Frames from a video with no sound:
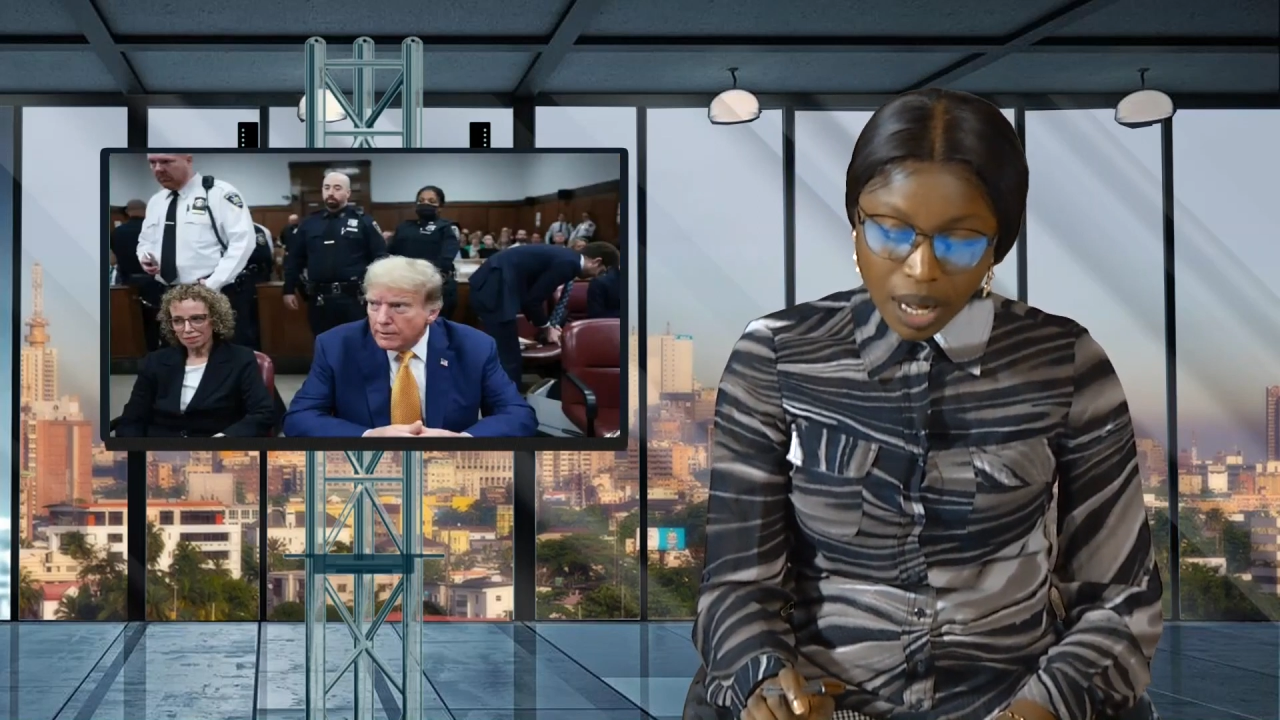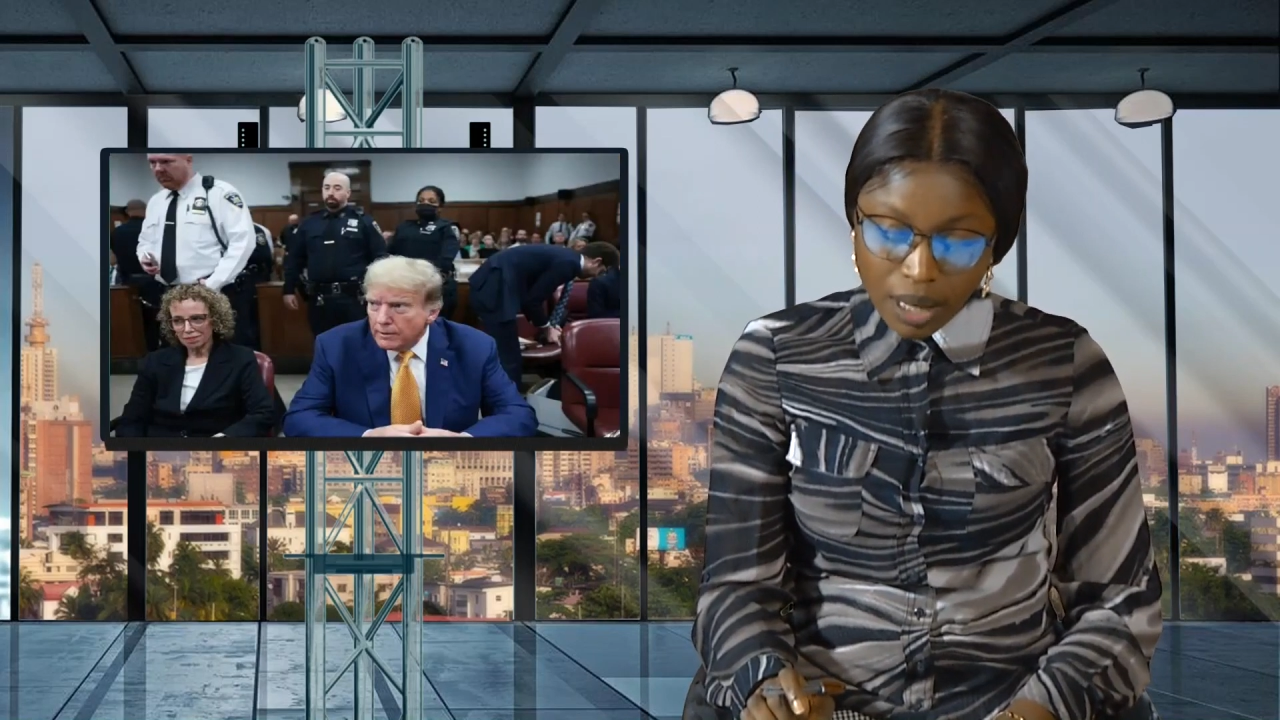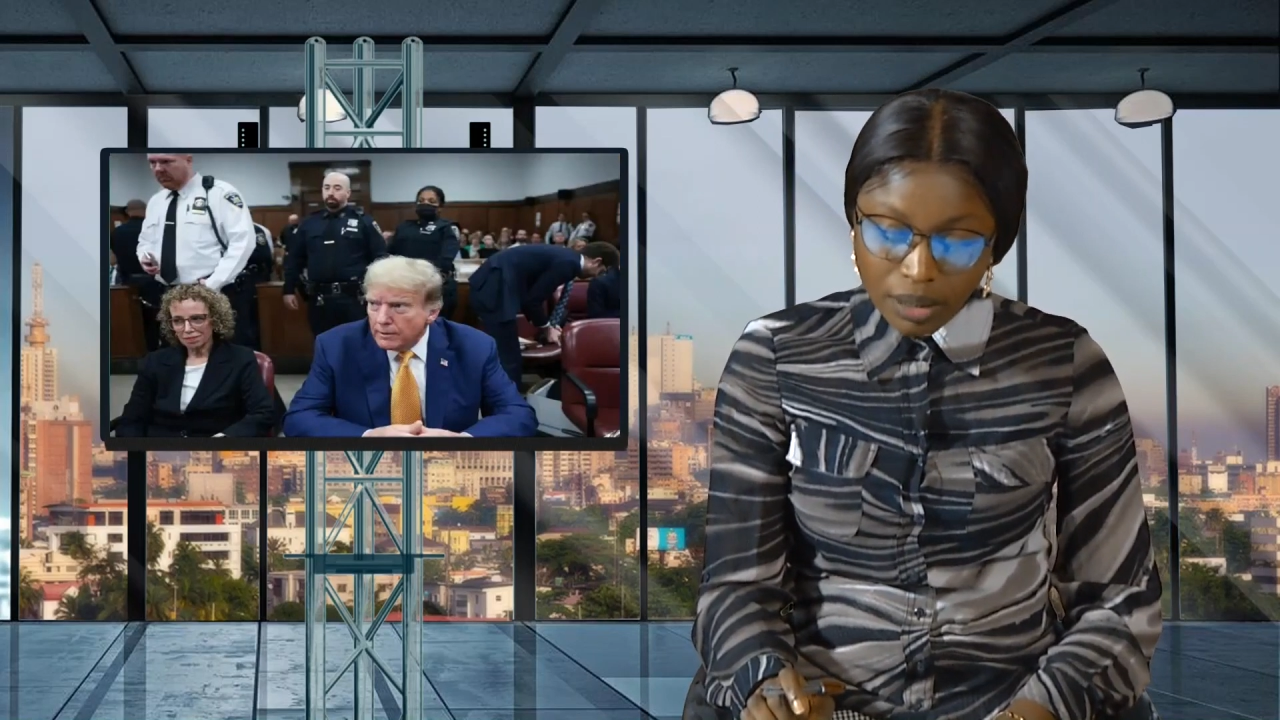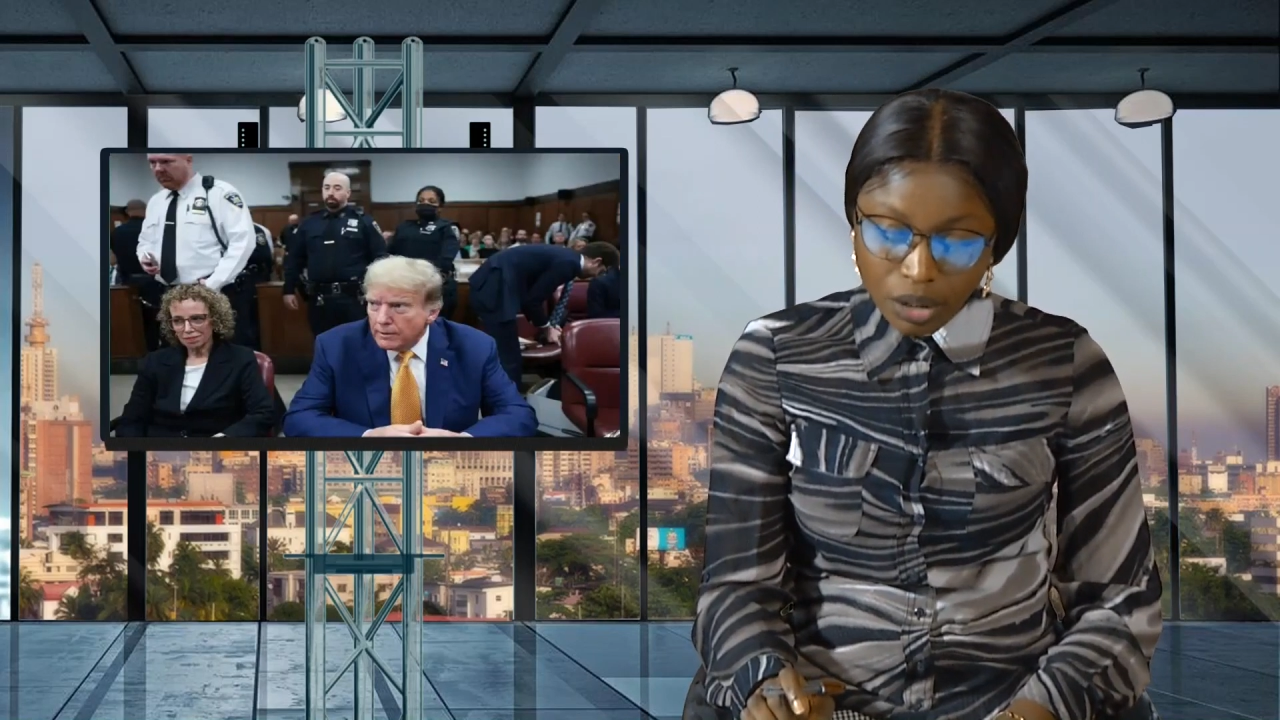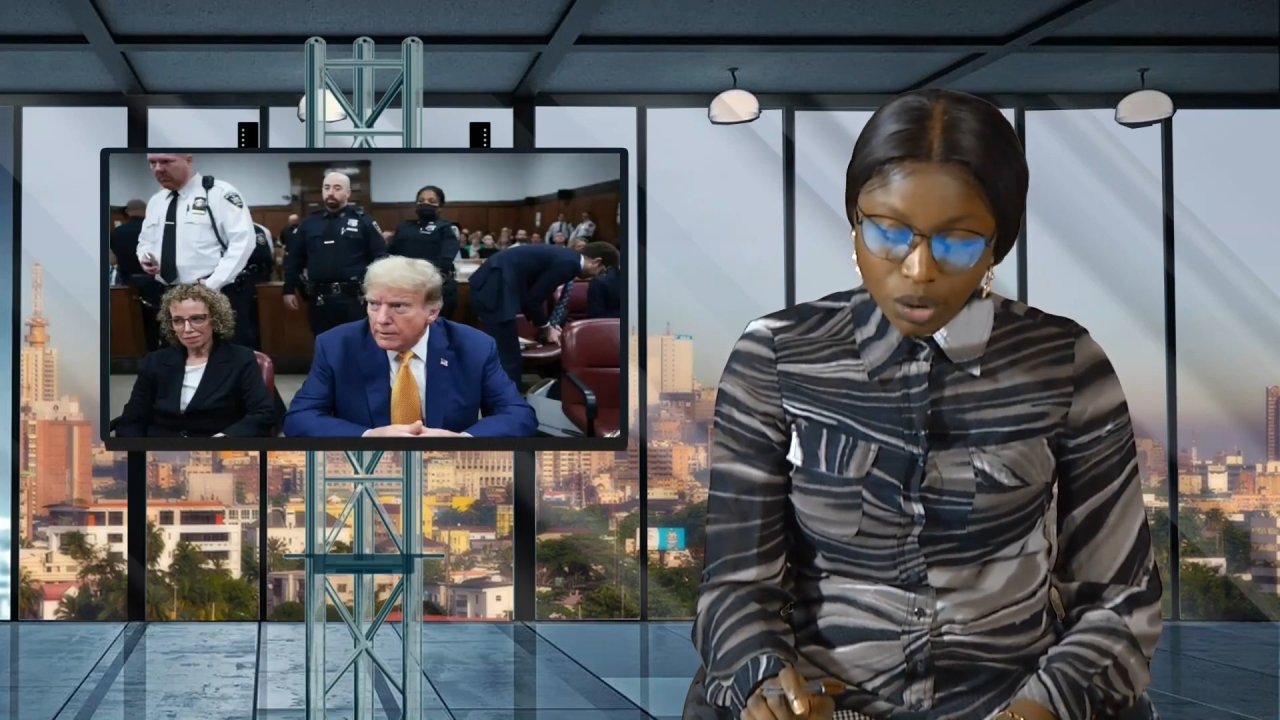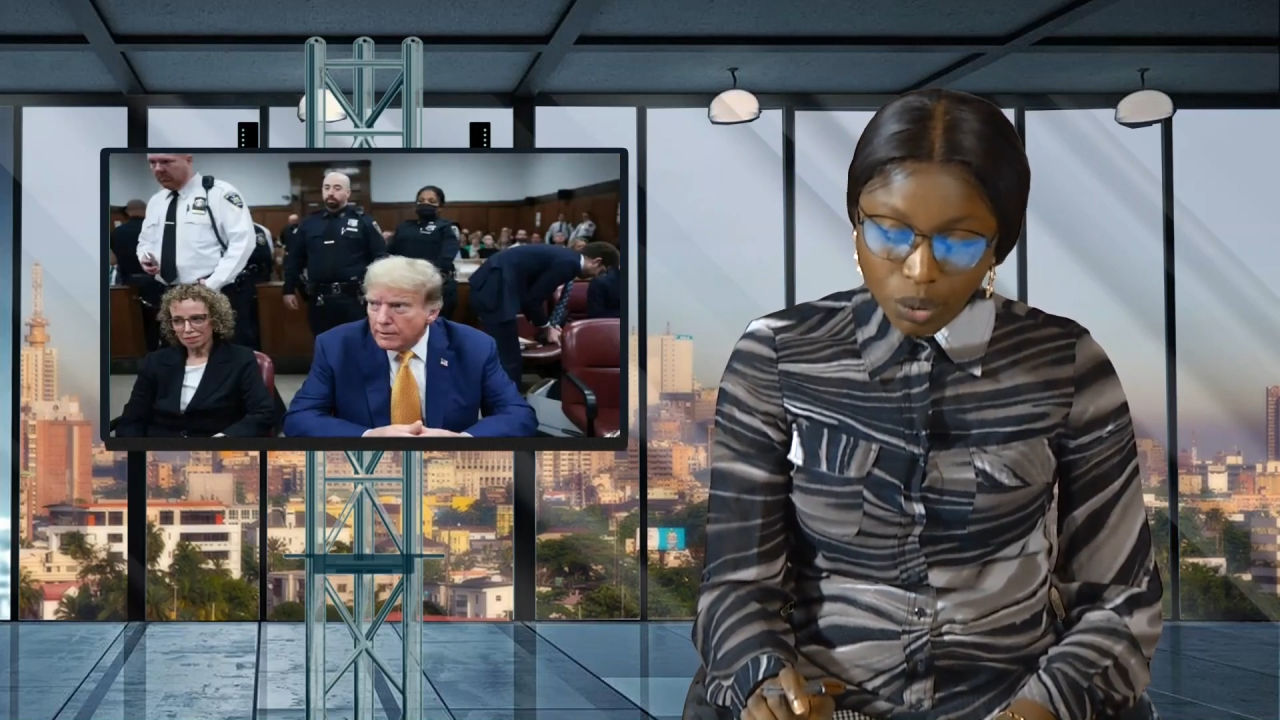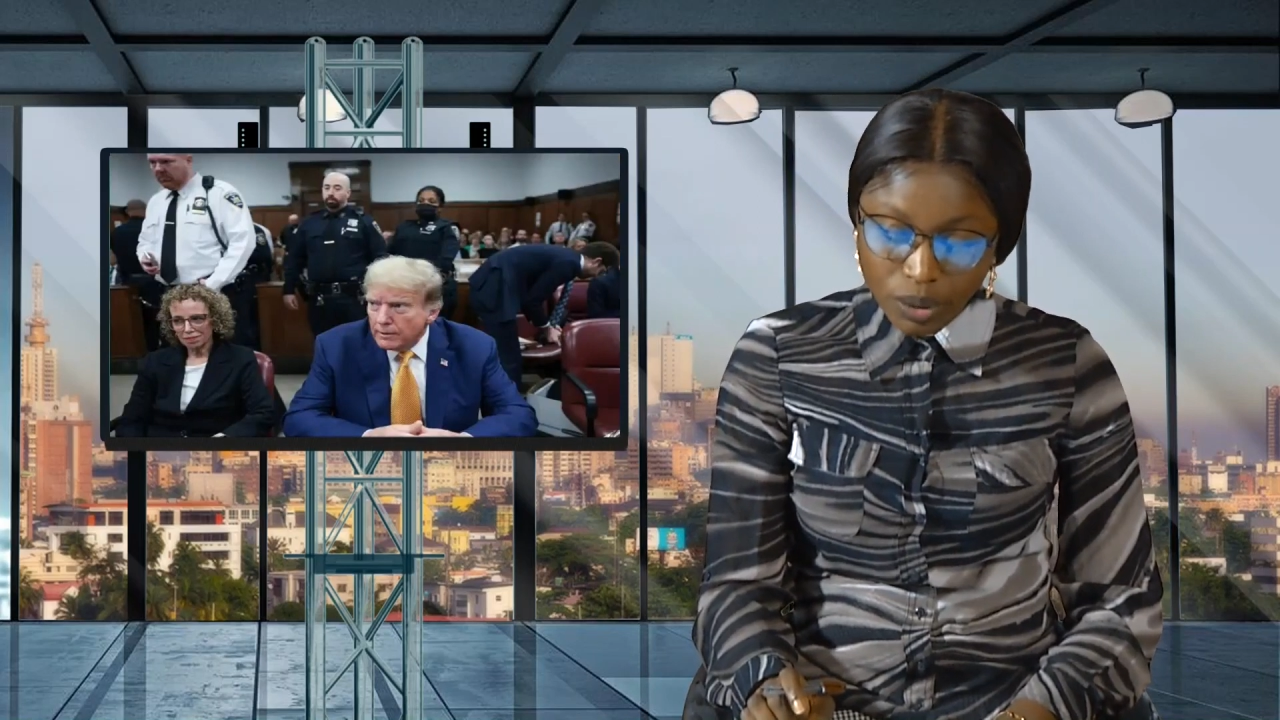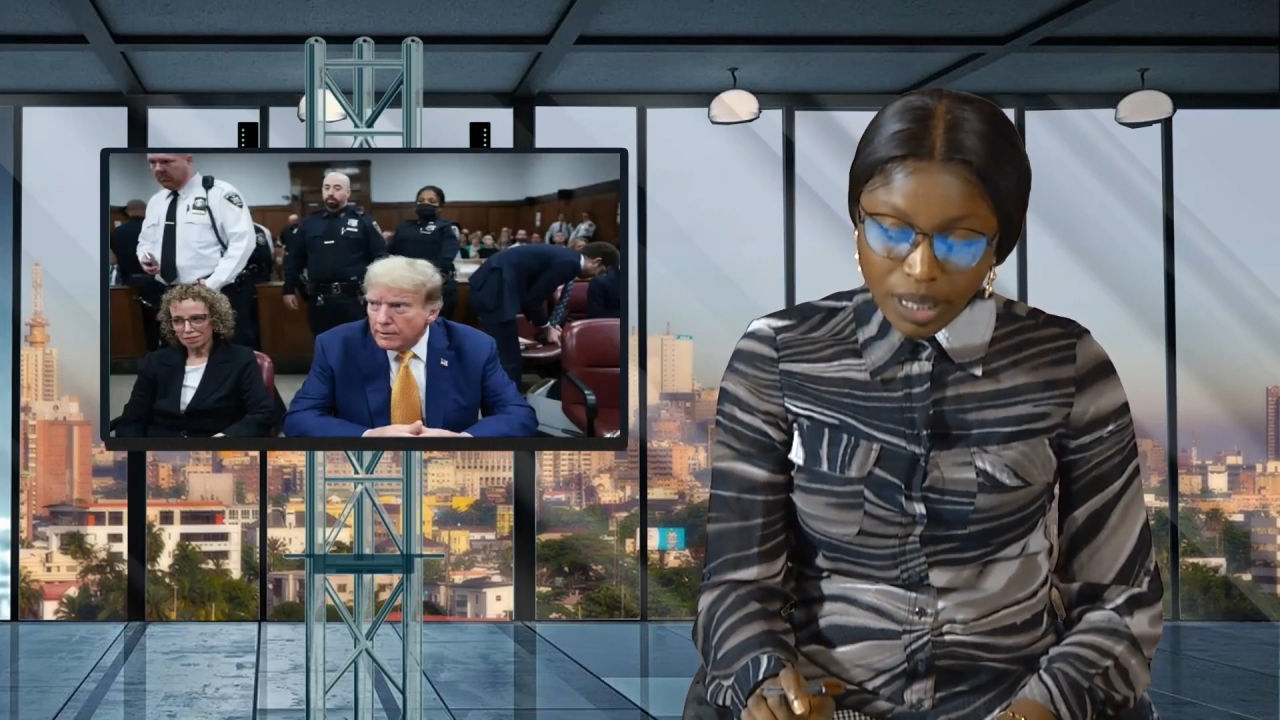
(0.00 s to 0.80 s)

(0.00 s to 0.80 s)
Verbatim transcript: has adjourned